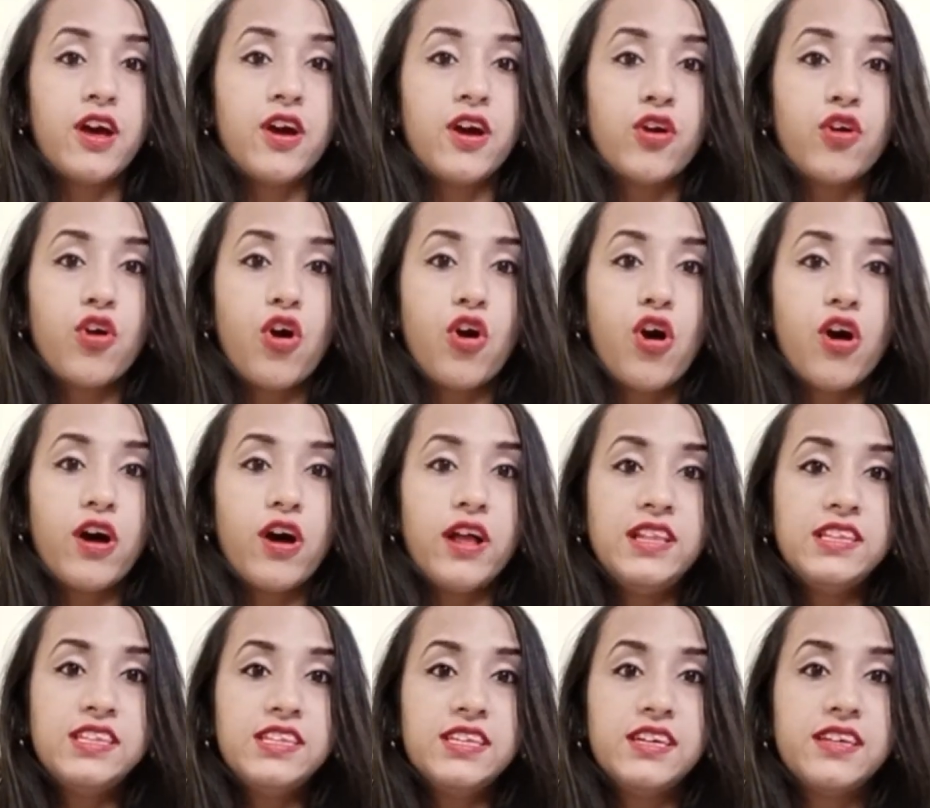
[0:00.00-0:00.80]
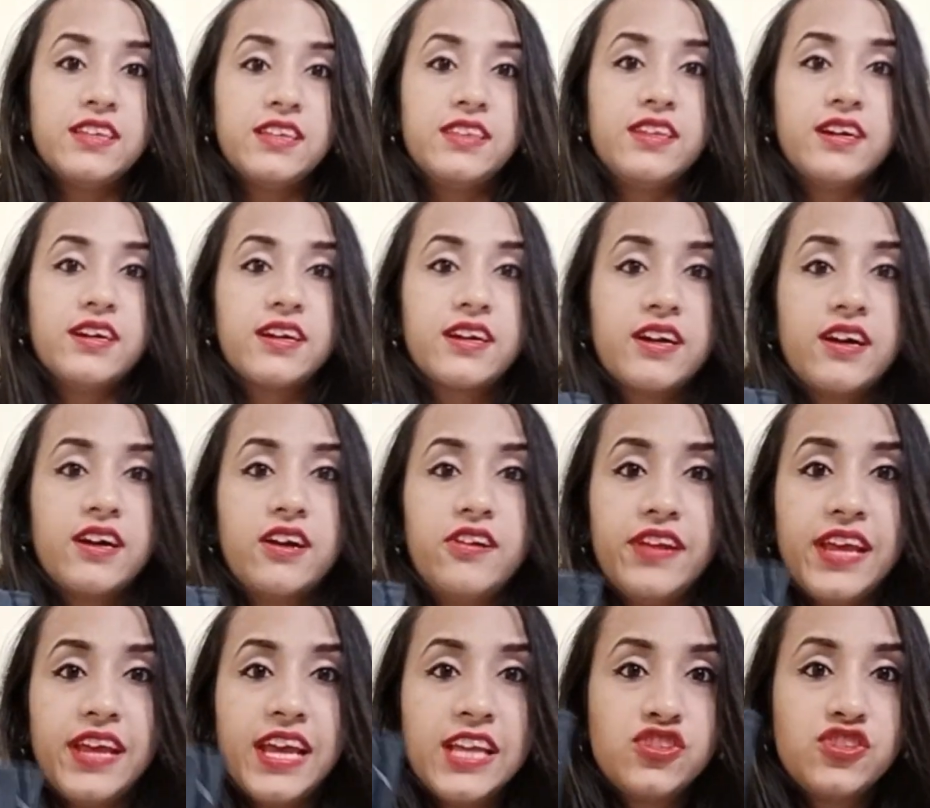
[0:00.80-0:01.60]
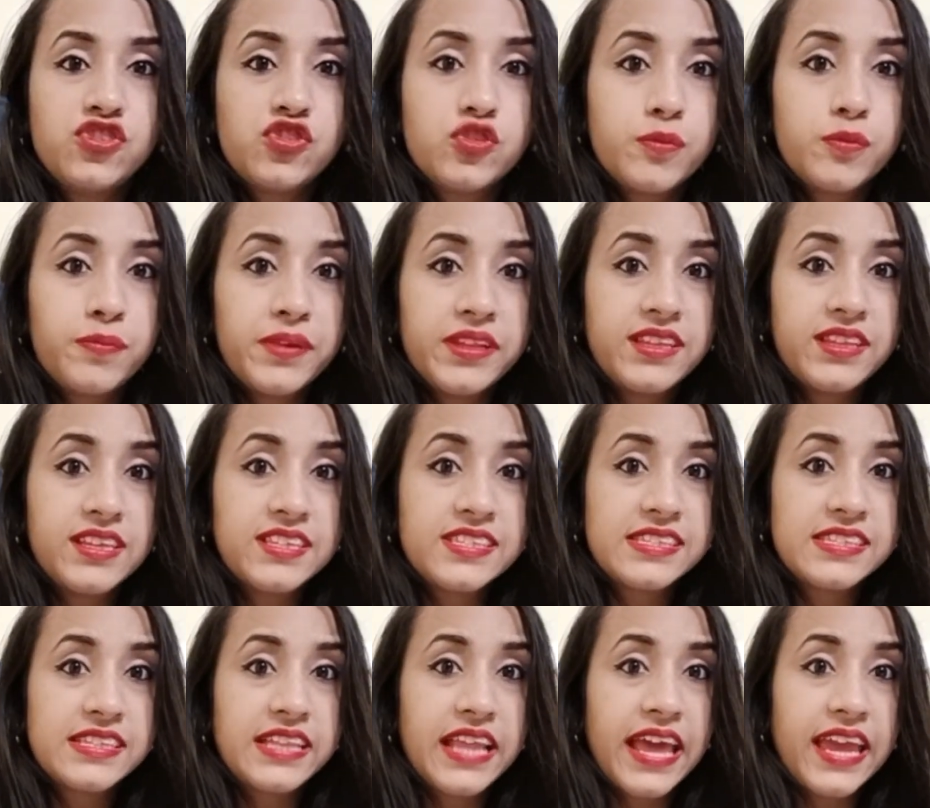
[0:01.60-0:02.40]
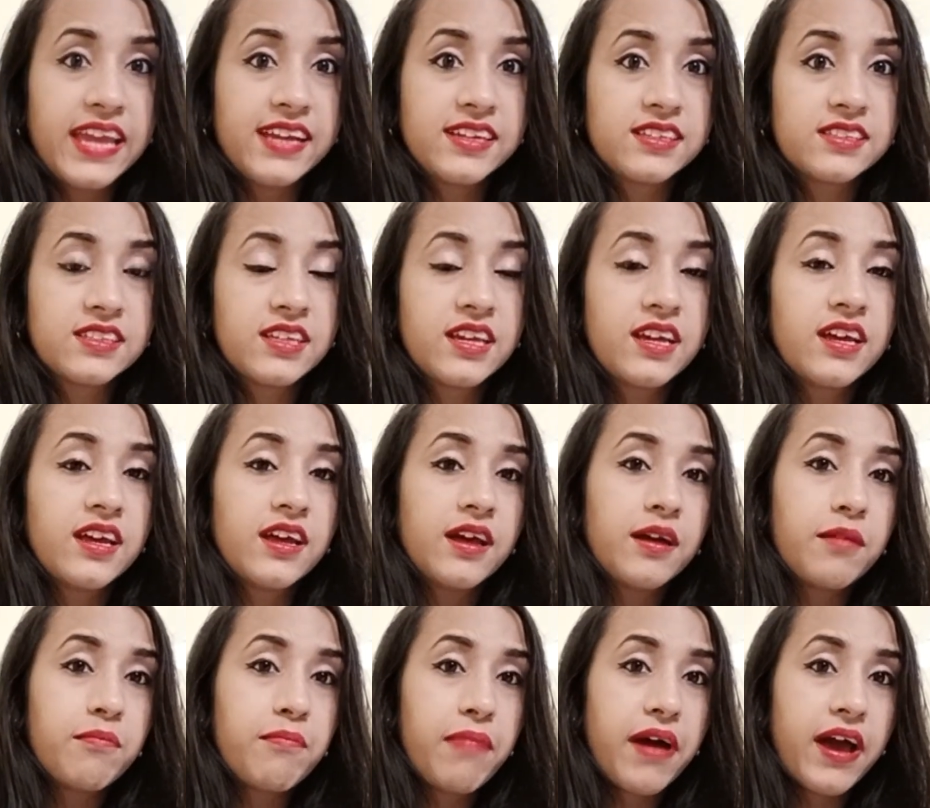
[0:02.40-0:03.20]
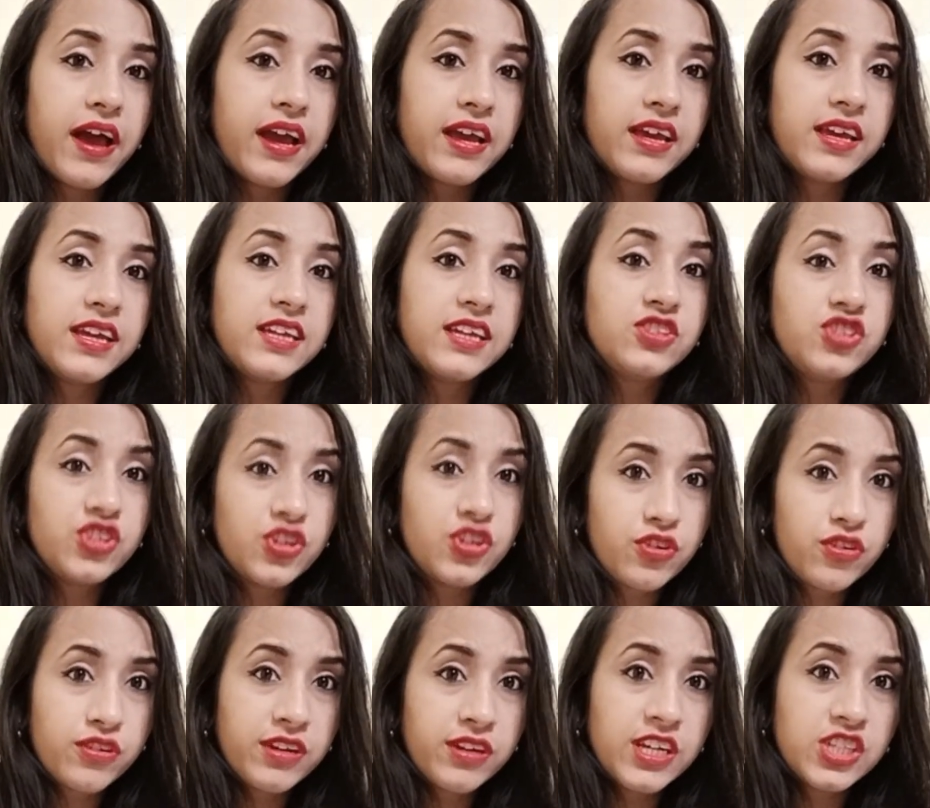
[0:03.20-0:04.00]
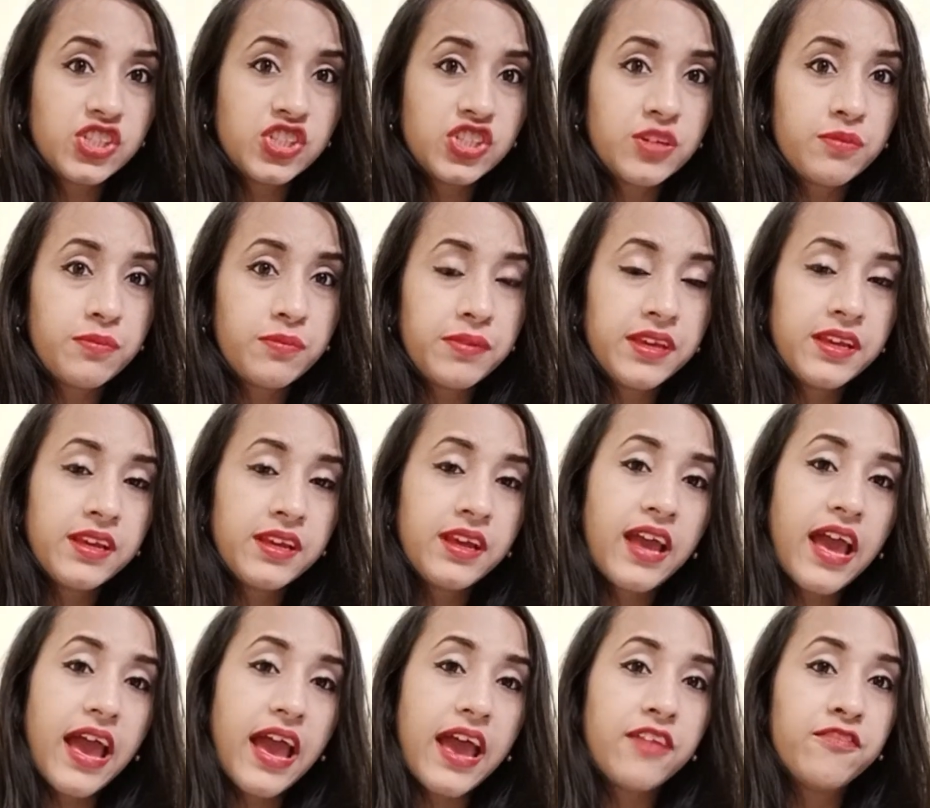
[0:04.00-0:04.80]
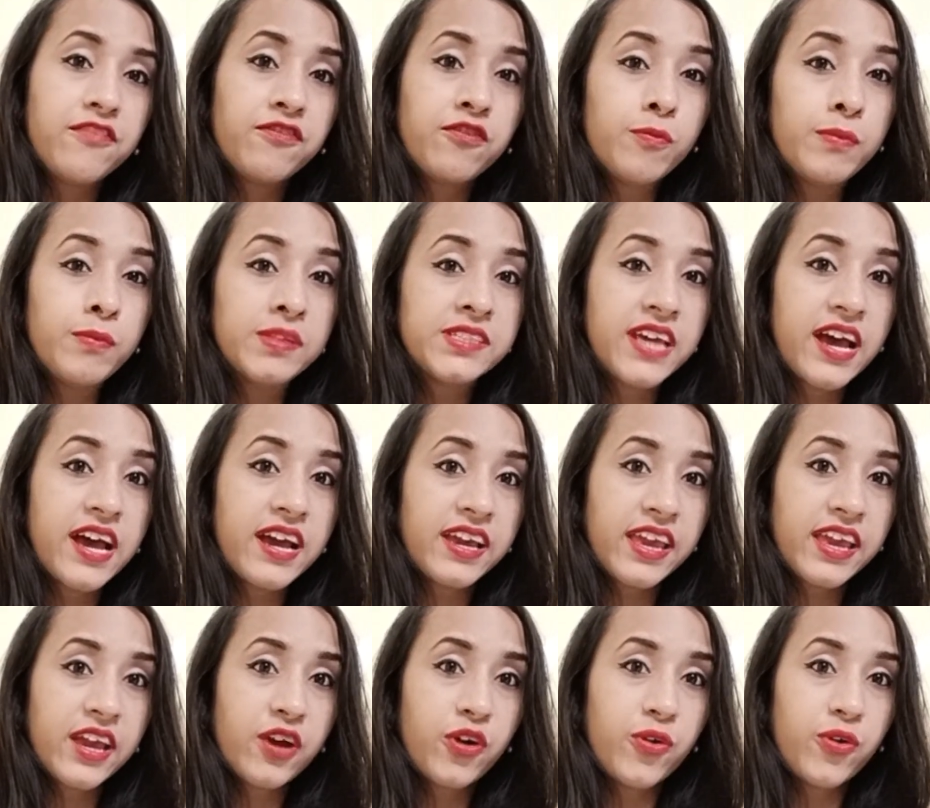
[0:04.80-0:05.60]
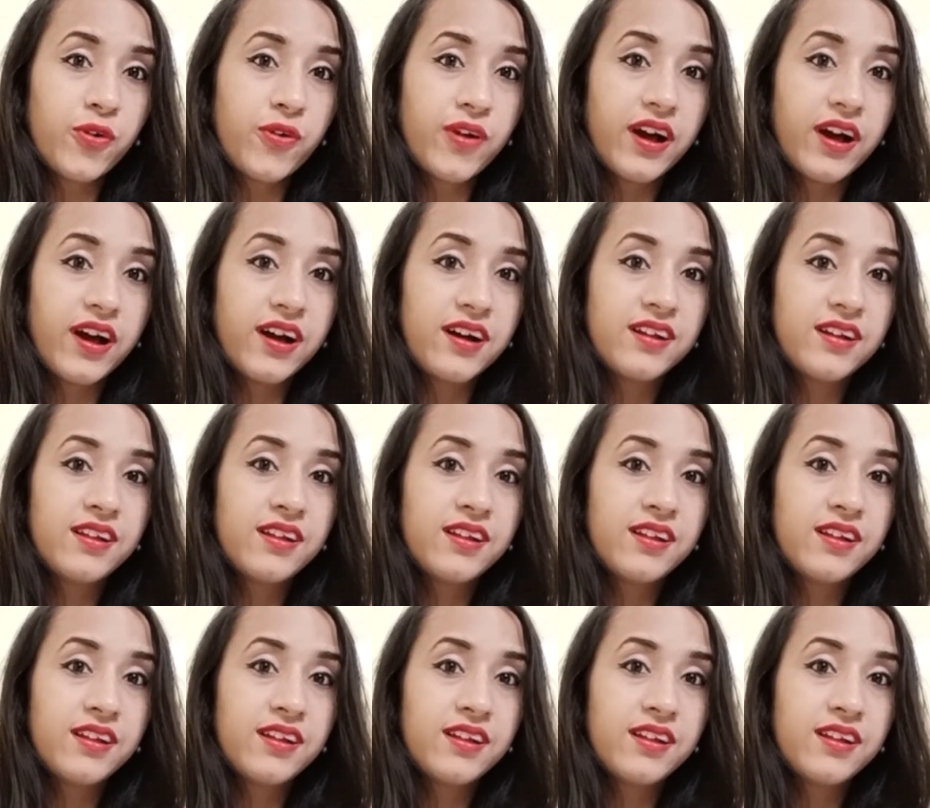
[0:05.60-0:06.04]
called The Courage to be Disliked by Ichiro Kishimi and Fumitake Koga.